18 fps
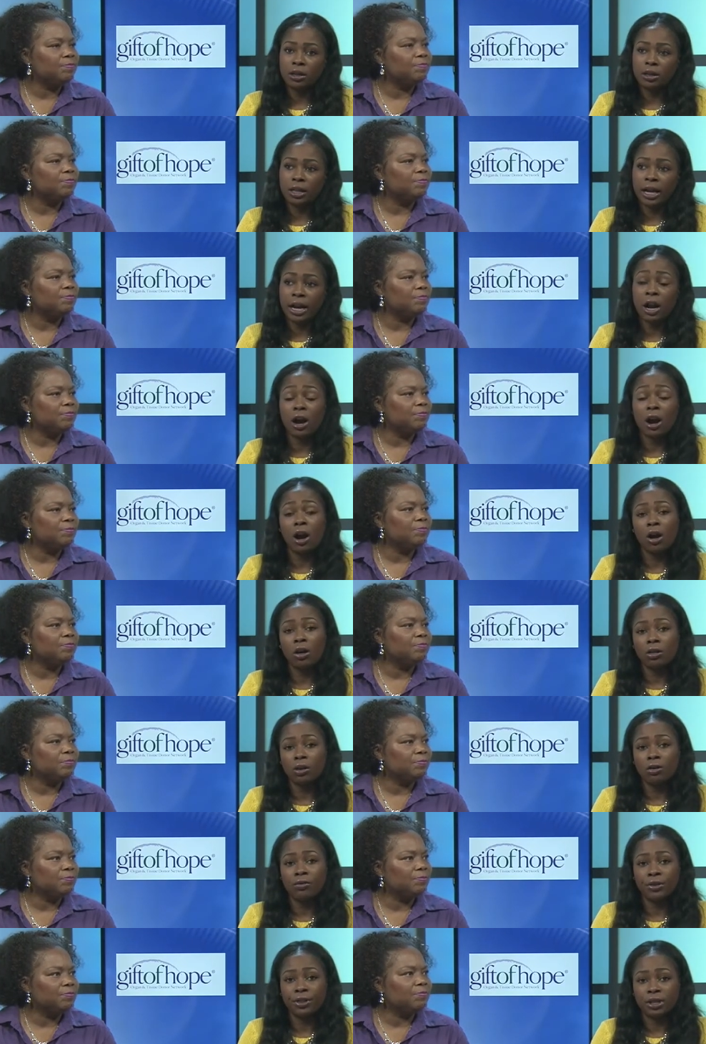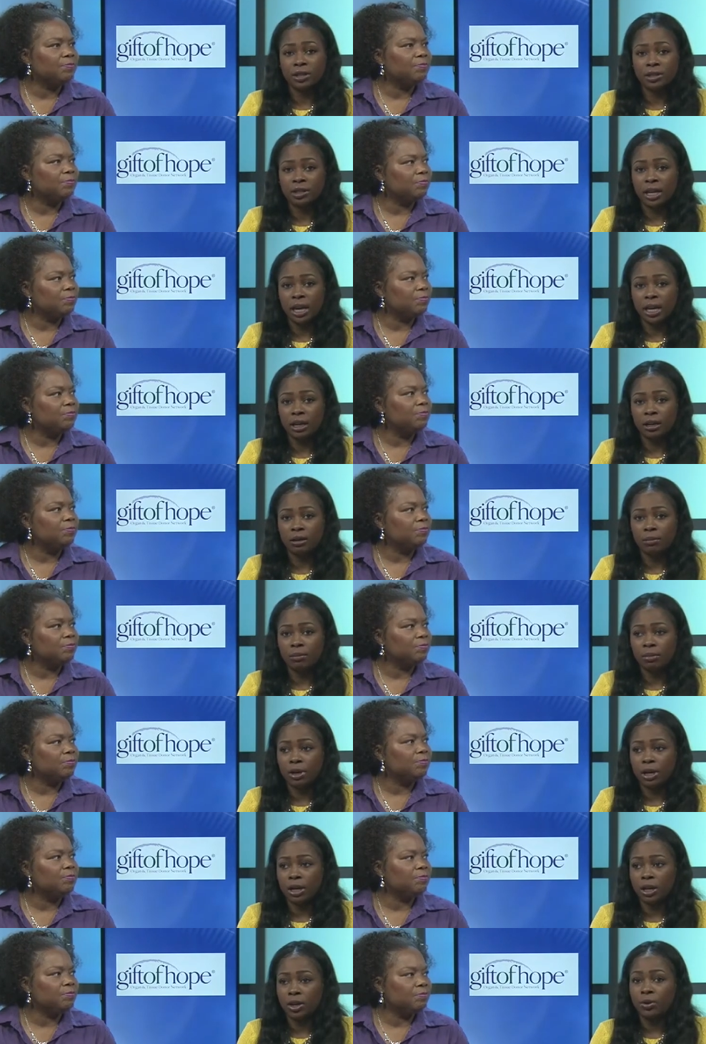Speaker 1: they are all over the state,
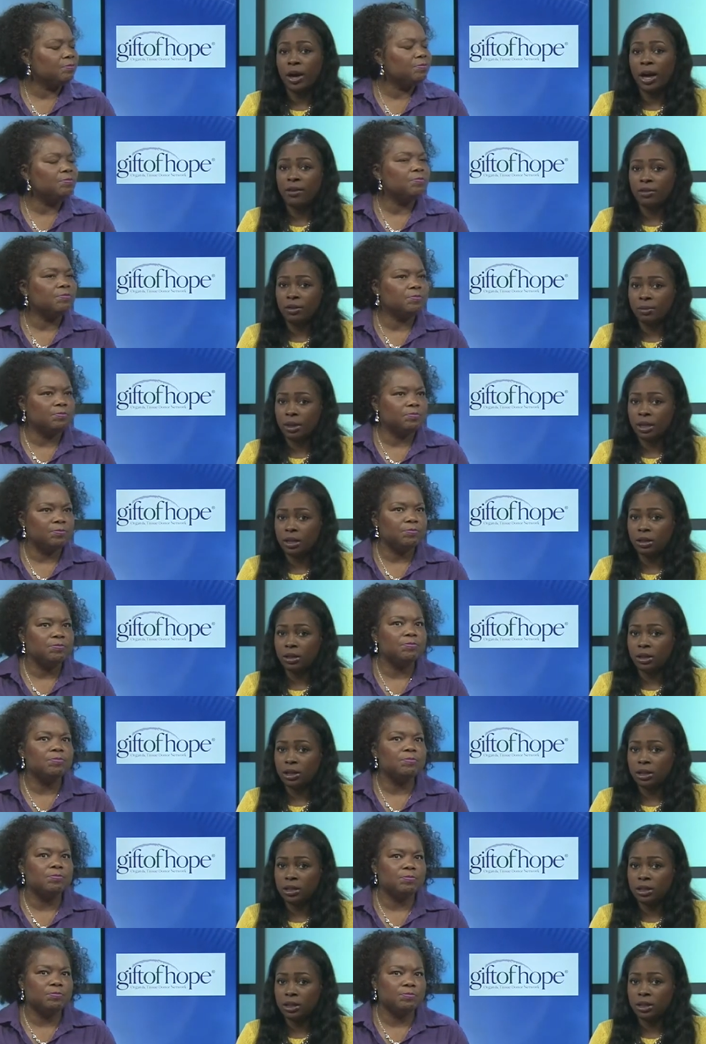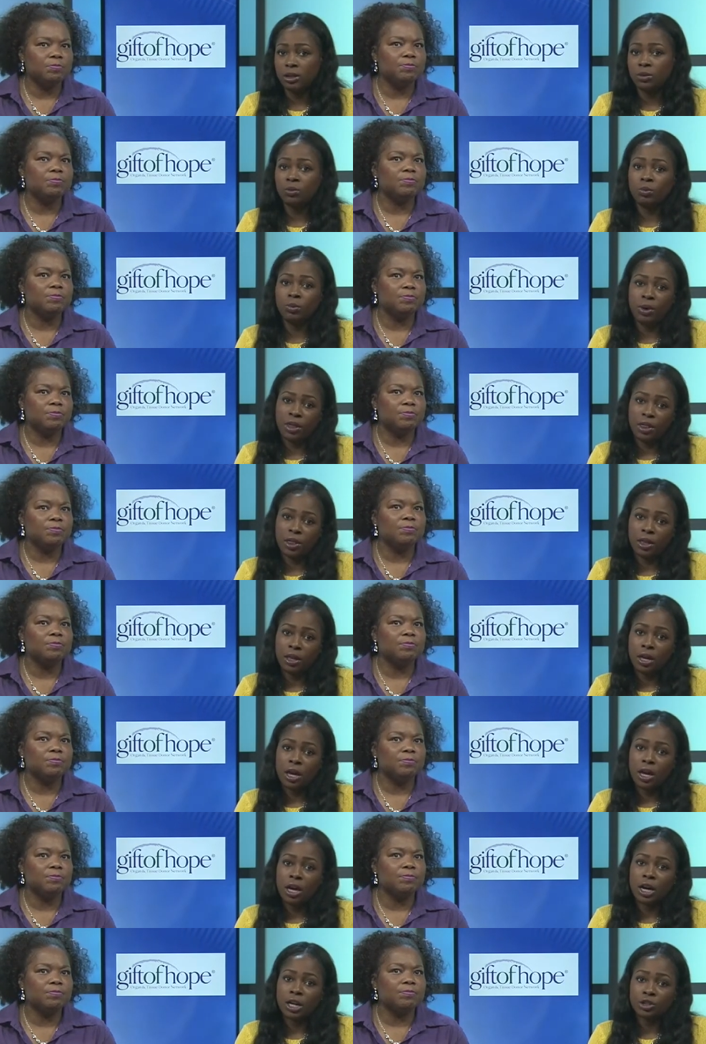but you have to be listed with
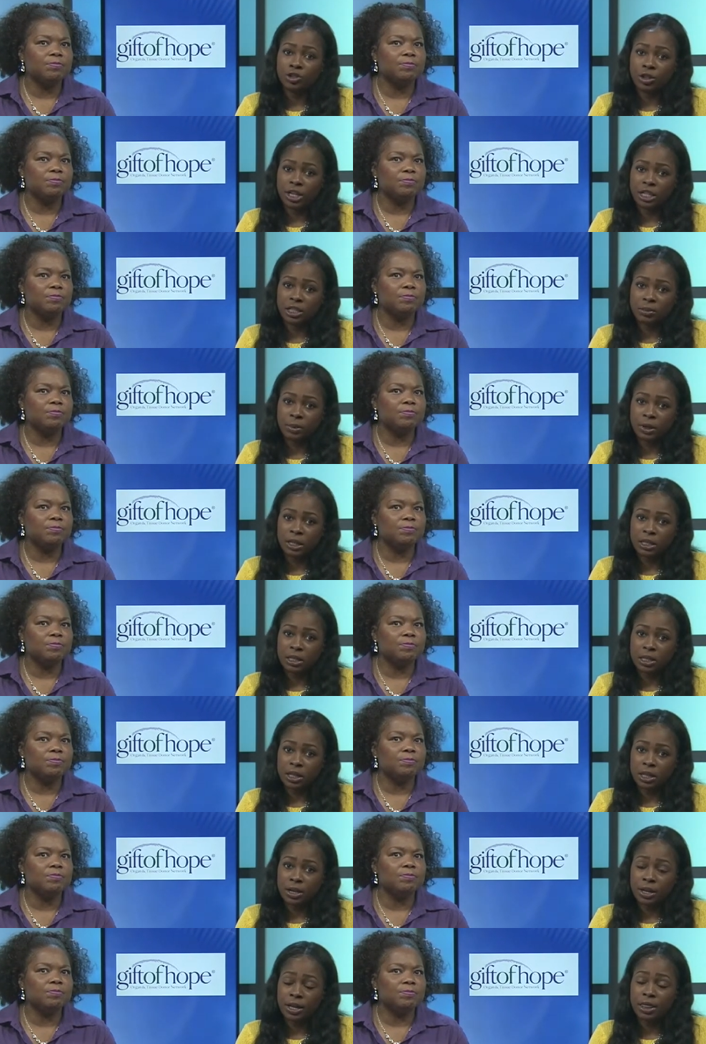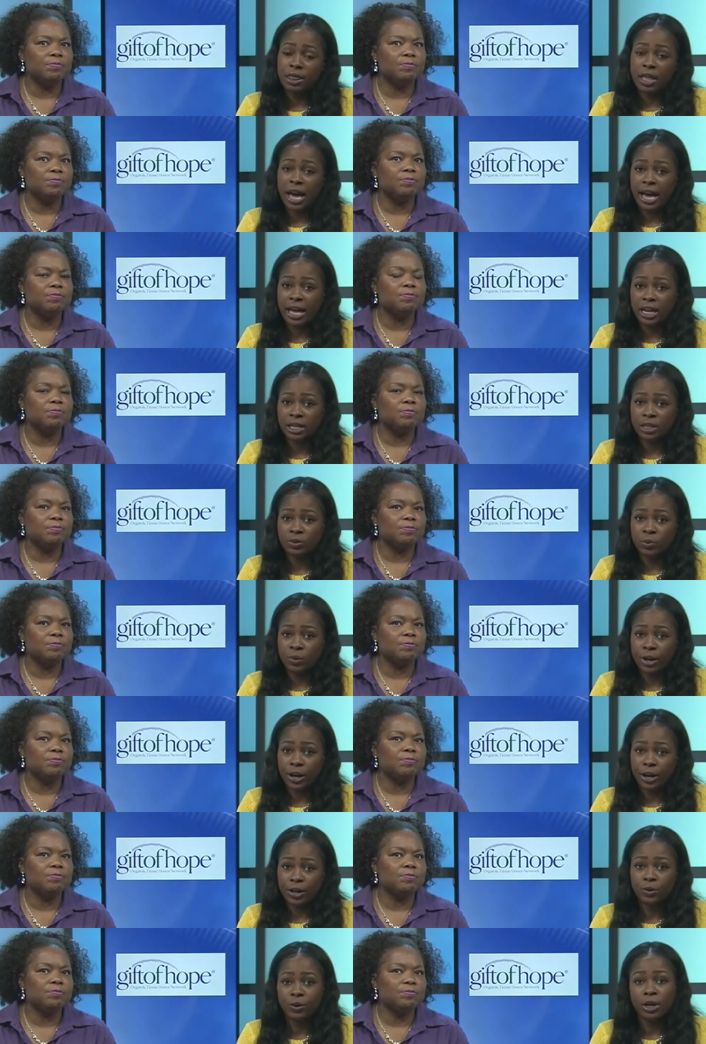a transplant center, and that is where
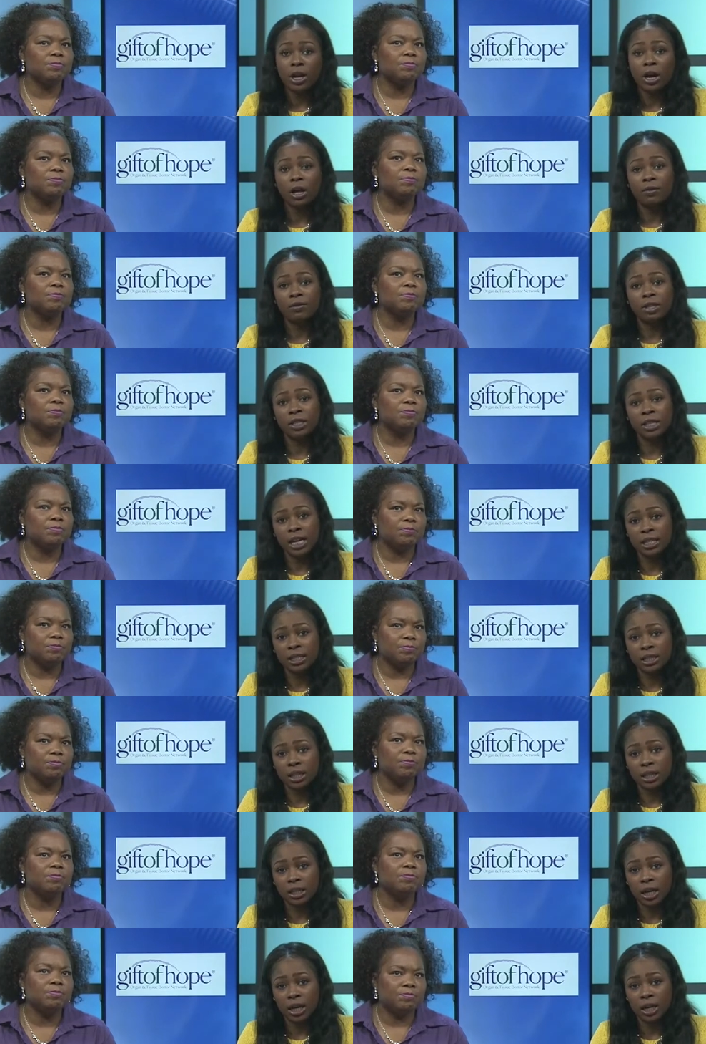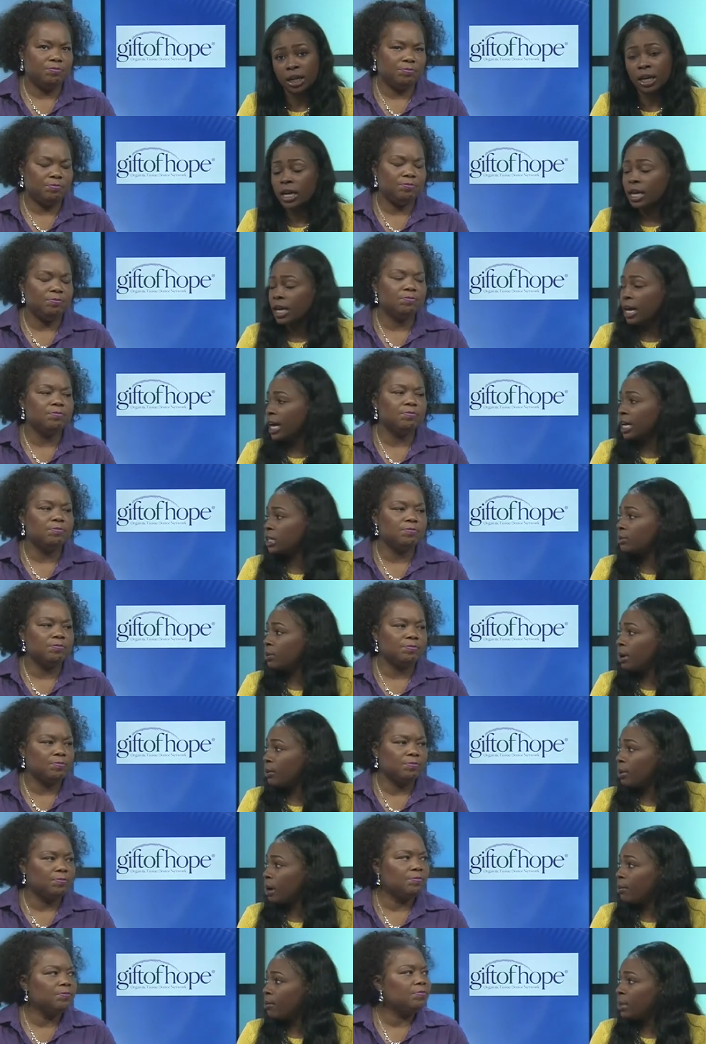you get all the testing done, as my
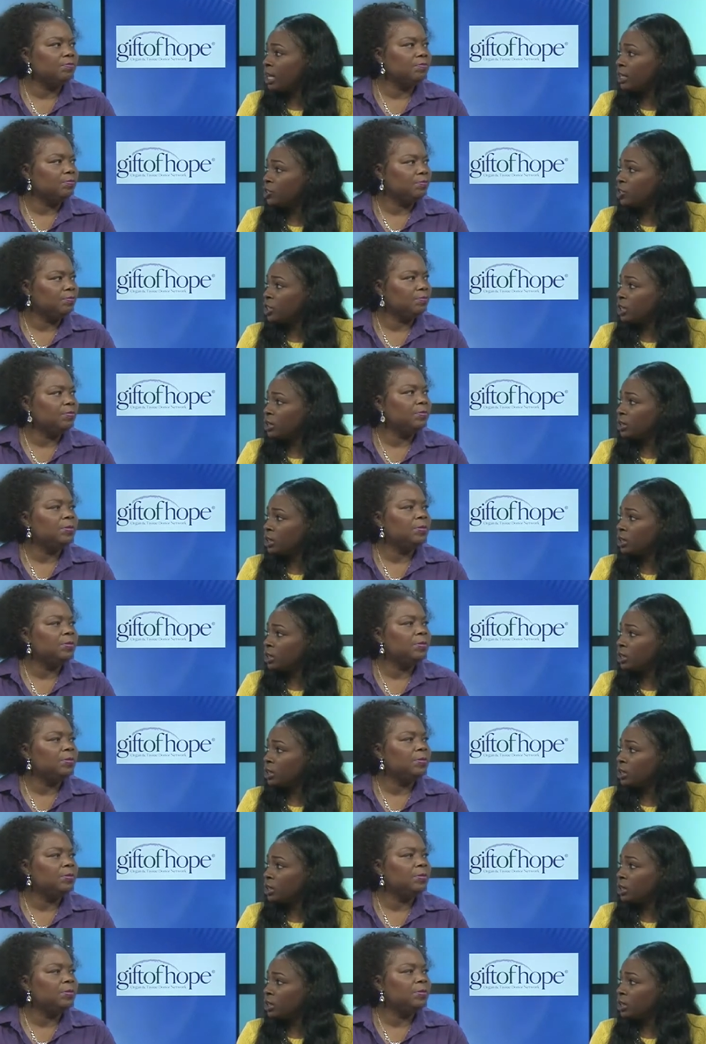mom mentioned.